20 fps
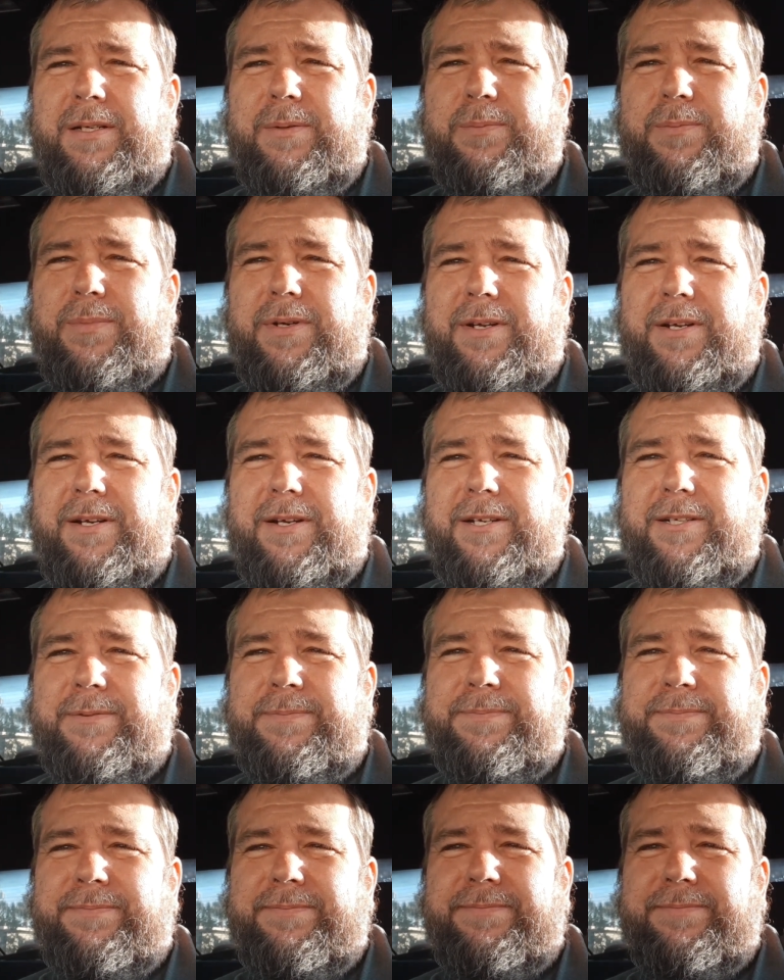But
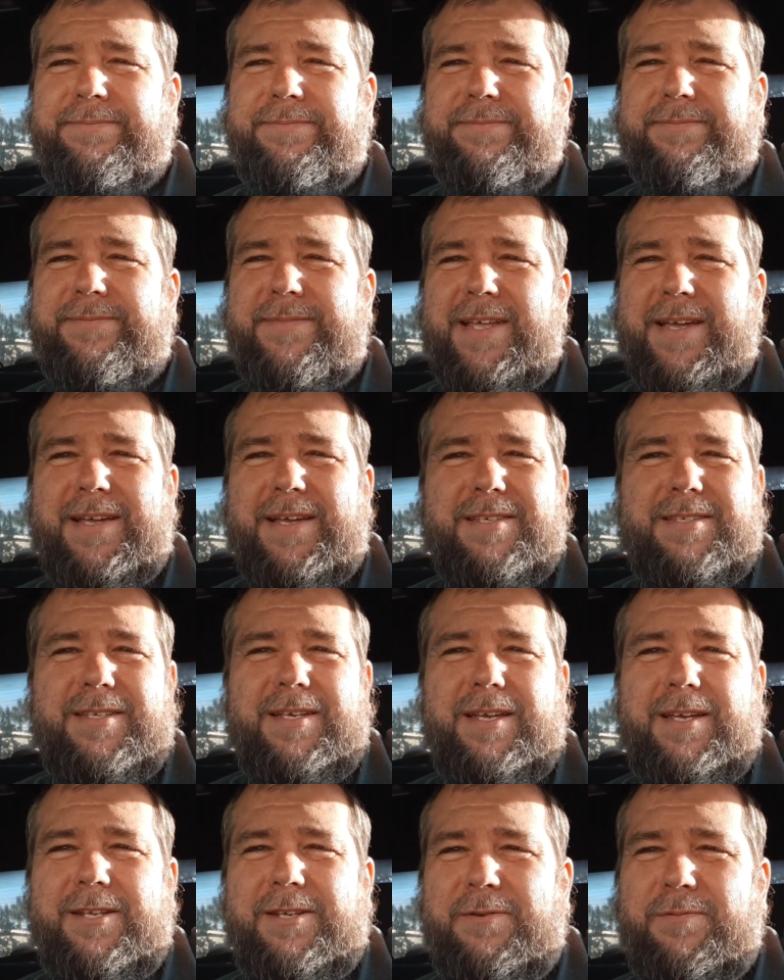like I
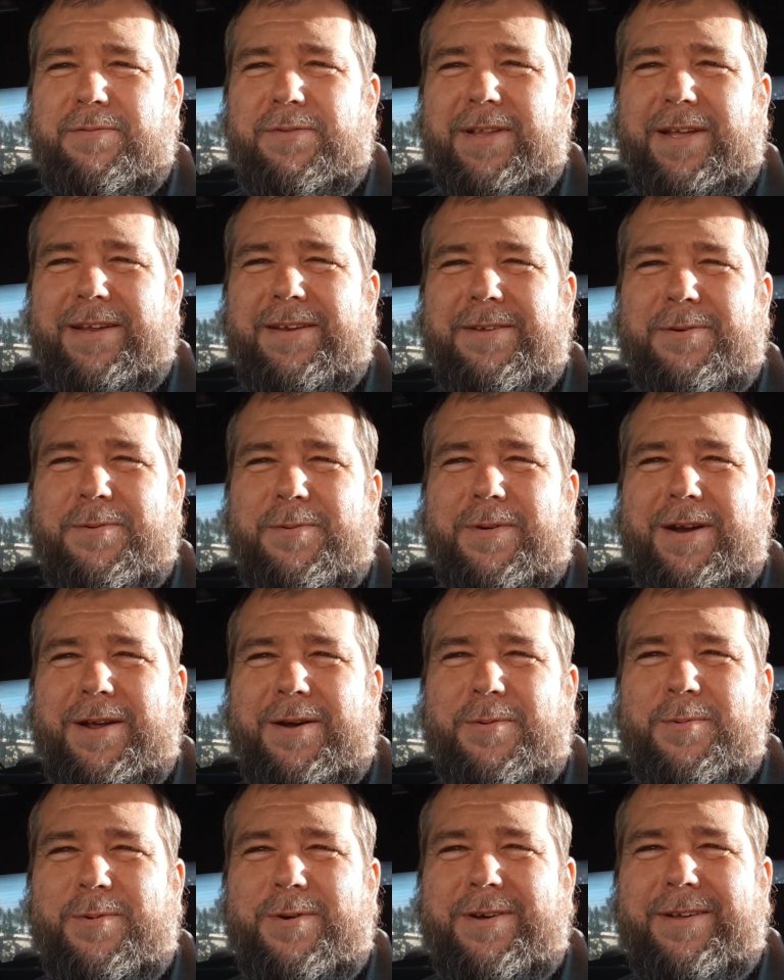said, you flaked on
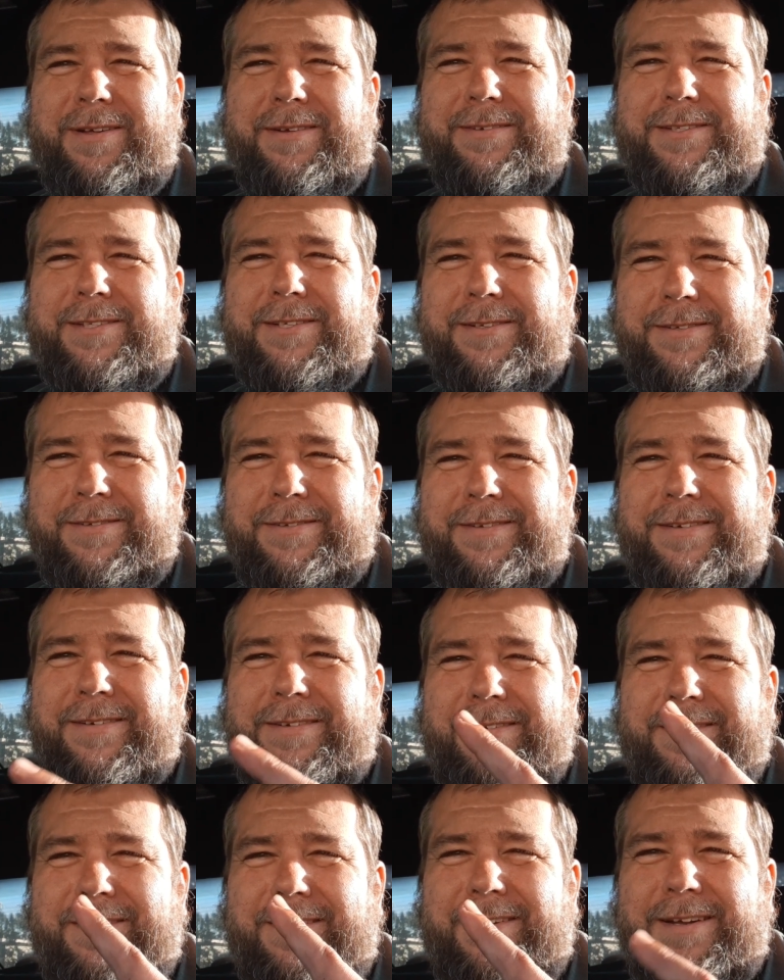round one, so
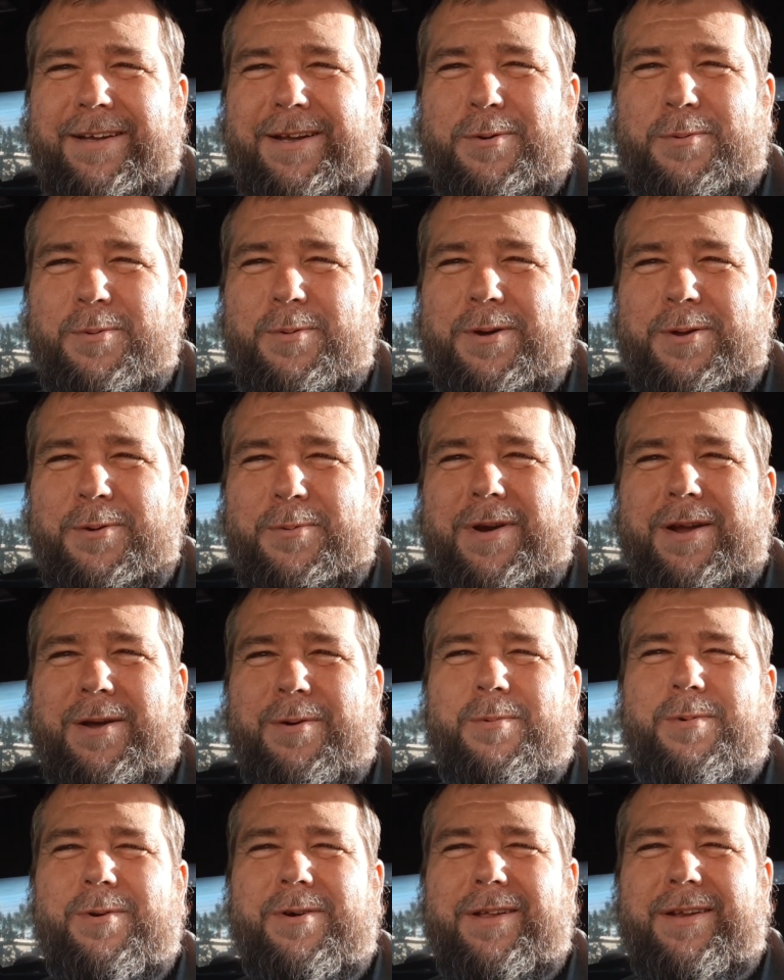I won
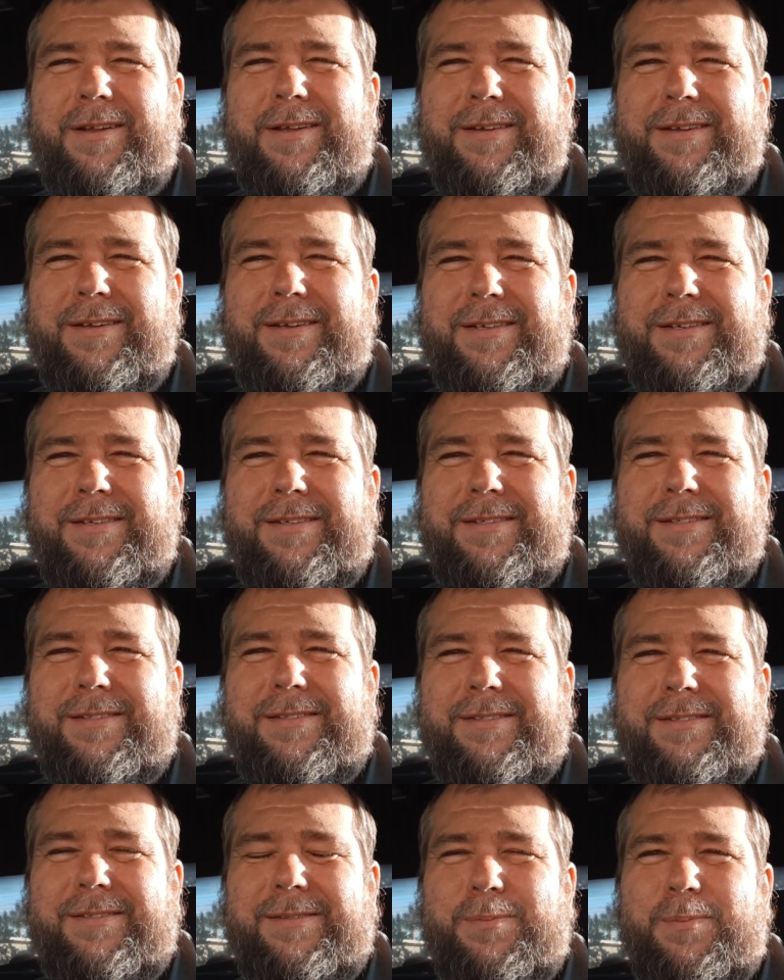round one
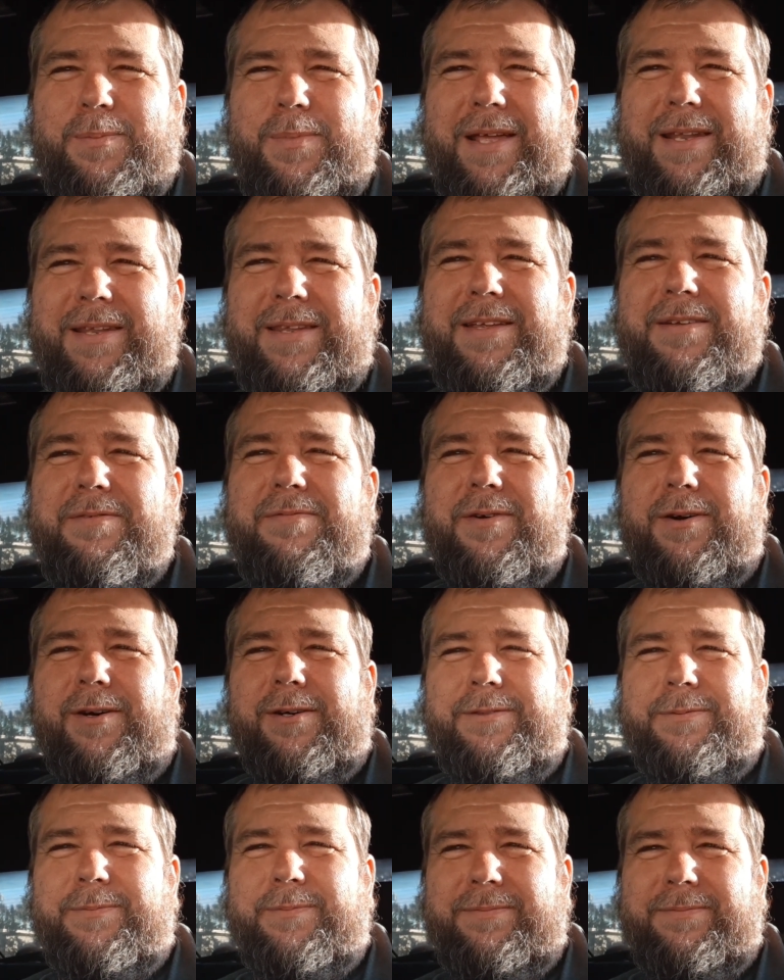by
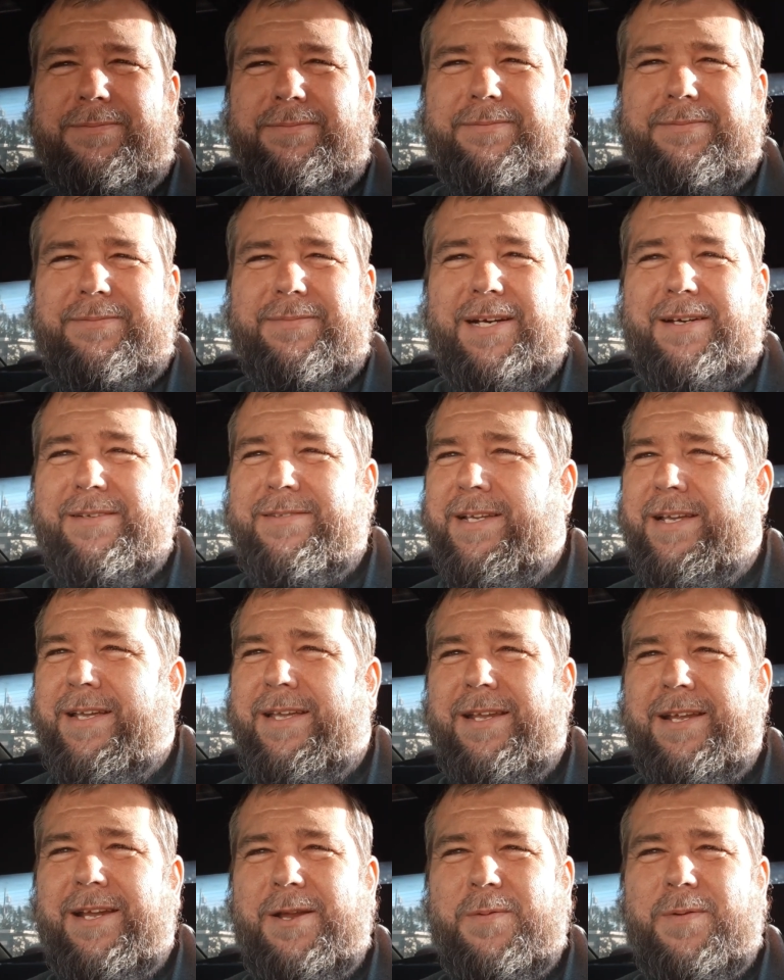default. I'll take
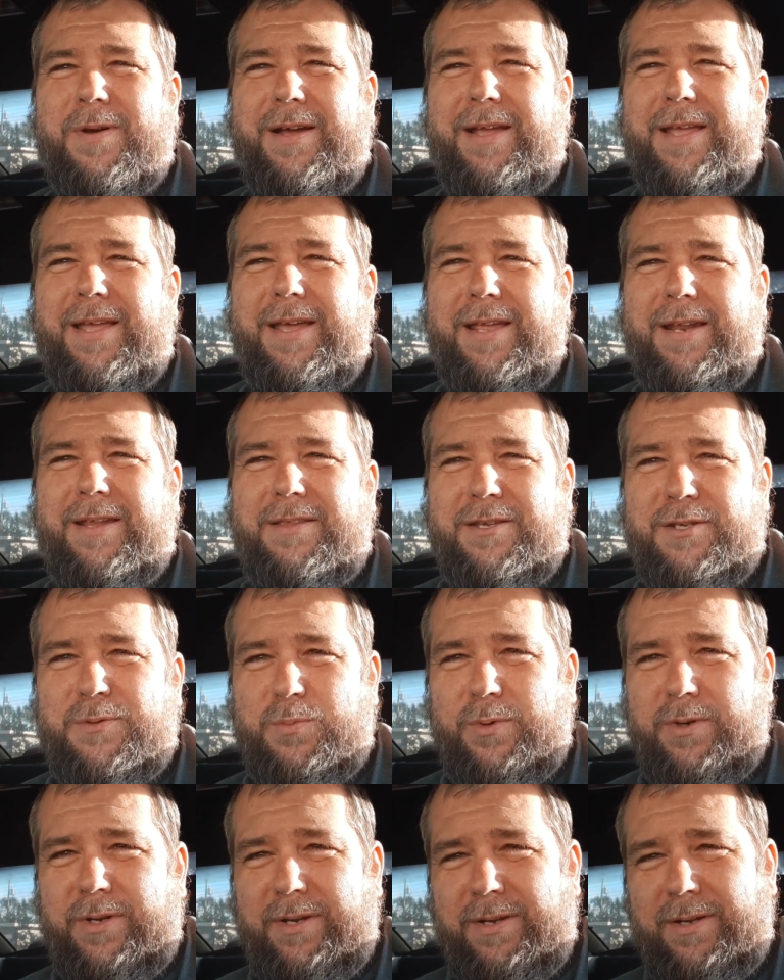it any way I can at this
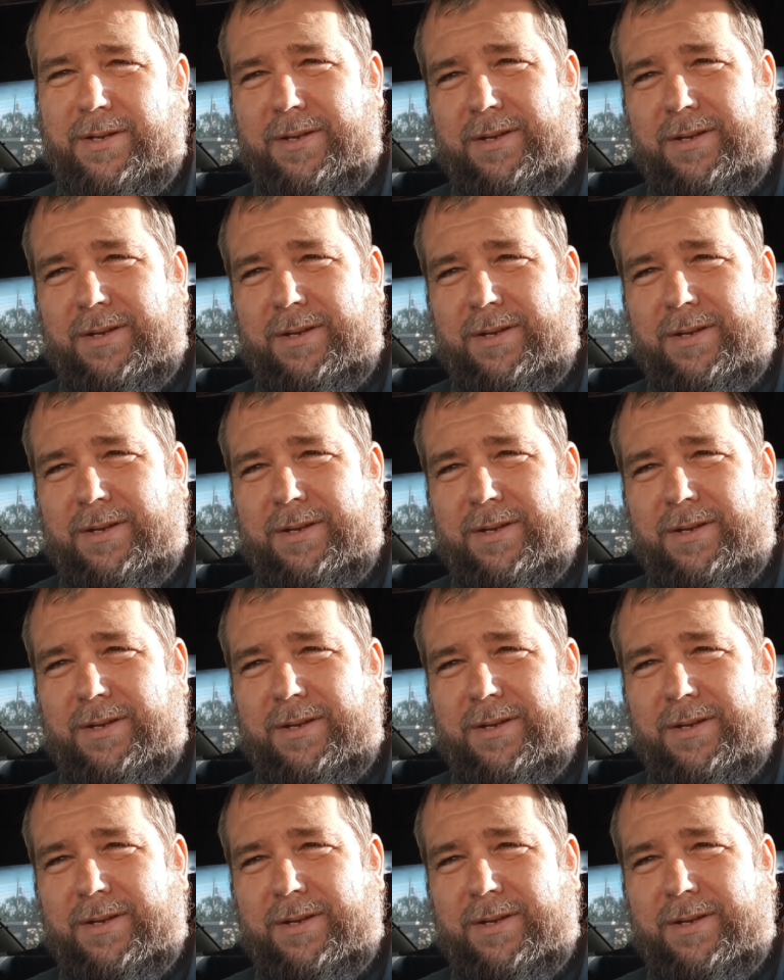point.